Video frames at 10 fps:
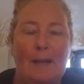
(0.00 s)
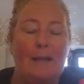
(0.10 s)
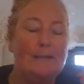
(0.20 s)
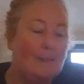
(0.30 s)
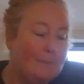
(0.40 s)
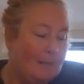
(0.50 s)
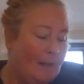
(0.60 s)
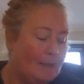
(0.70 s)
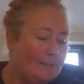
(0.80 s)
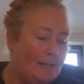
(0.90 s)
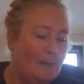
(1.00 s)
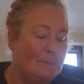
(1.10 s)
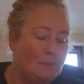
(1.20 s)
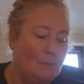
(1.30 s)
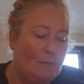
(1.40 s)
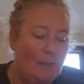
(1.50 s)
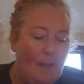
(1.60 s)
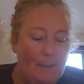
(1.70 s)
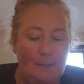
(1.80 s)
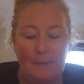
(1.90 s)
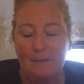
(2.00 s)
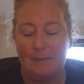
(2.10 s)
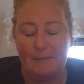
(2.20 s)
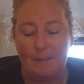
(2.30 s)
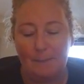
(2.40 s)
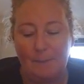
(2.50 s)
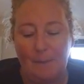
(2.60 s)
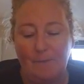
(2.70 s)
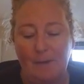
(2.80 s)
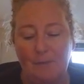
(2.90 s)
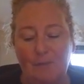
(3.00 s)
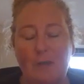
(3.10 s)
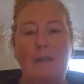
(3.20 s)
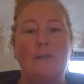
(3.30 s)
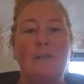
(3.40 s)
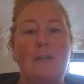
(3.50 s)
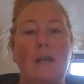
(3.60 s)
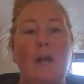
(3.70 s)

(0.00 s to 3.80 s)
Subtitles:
and it's something I said I'm giving some of our traders